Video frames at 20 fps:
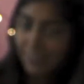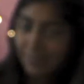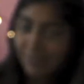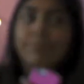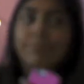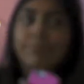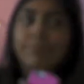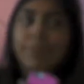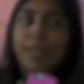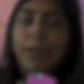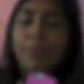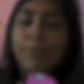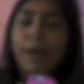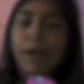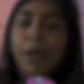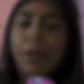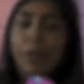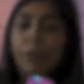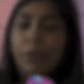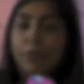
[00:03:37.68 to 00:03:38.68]
My
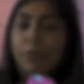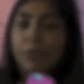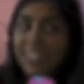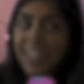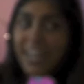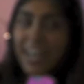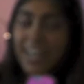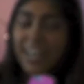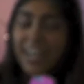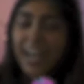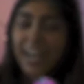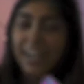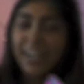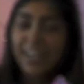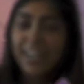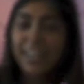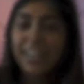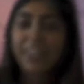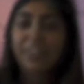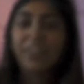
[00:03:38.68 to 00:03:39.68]
bathroom. I kind
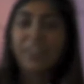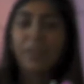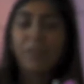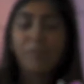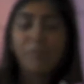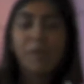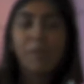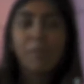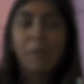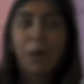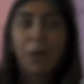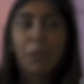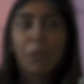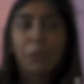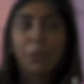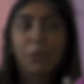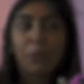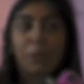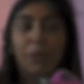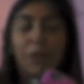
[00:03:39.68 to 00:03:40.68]
of, like, love my
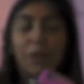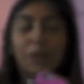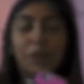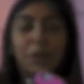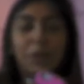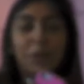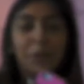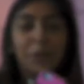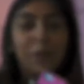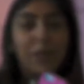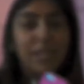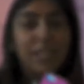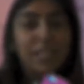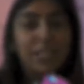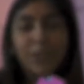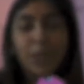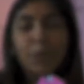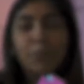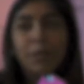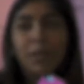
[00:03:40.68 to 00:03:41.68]
bathroom. I don't know why.
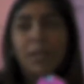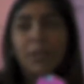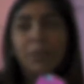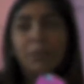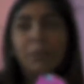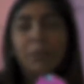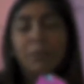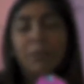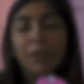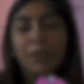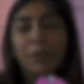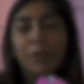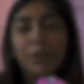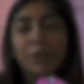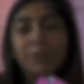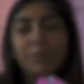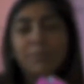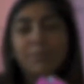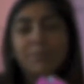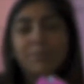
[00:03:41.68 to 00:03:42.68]
Or my
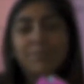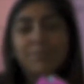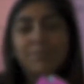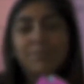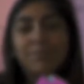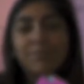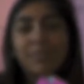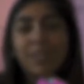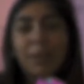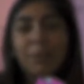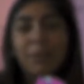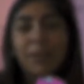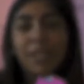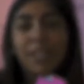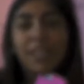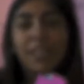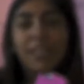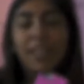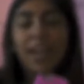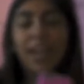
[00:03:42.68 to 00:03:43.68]
bedroom. I
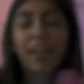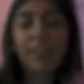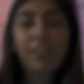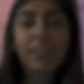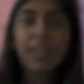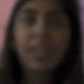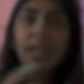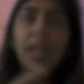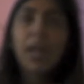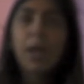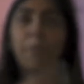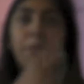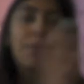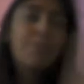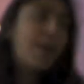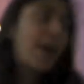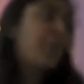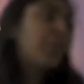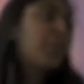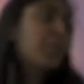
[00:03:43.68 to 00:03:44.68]
mean, I, like, my
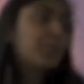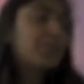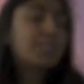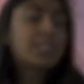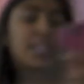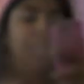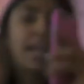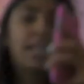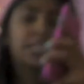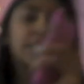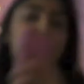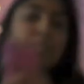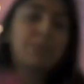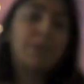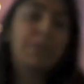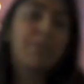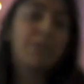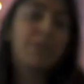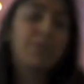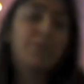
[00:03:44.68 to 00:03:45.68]
bathroom is connected to
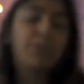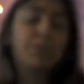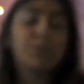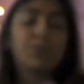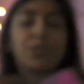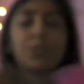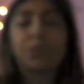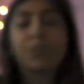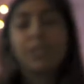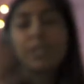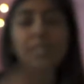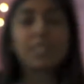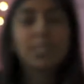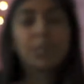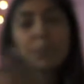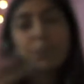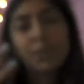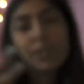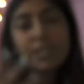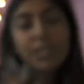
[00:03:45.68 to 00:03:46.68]
my bedroom, so I guess
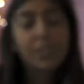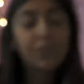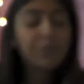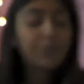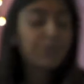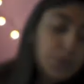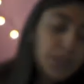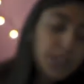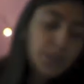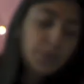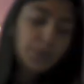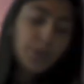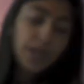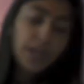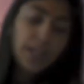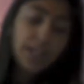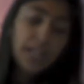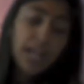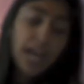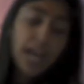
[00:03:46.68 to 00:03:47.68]
it works out.
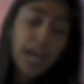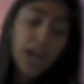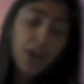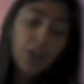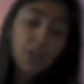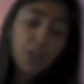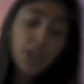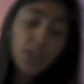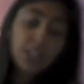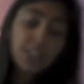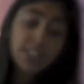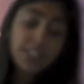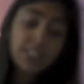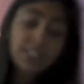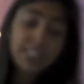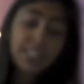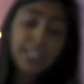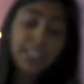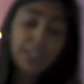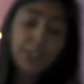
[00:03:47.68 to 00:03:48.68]
21, how long does it
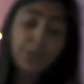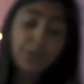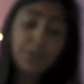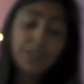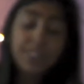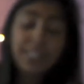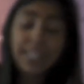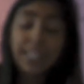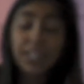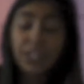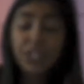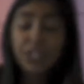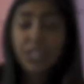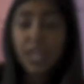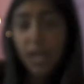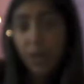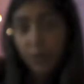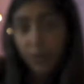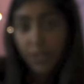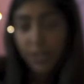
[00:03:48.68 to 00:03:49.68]
take you to take a
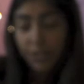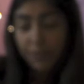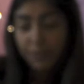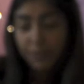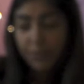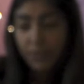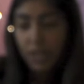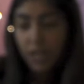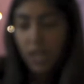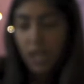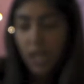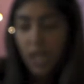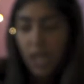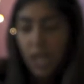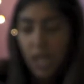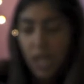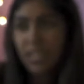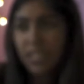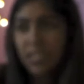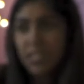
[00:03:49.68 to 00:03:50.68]
shower?
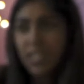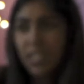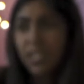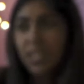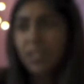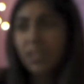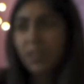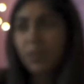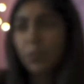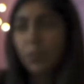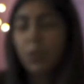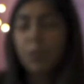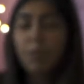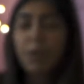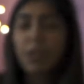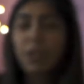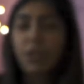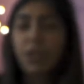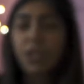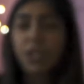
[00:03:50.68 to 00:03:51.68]
I guess, like, with
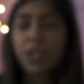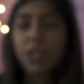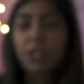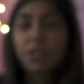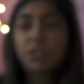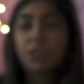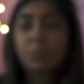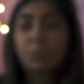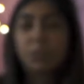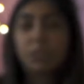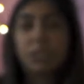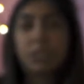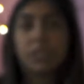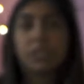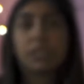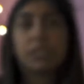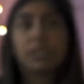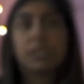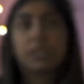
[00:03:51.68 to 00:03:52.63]
my long hair, it took me, like,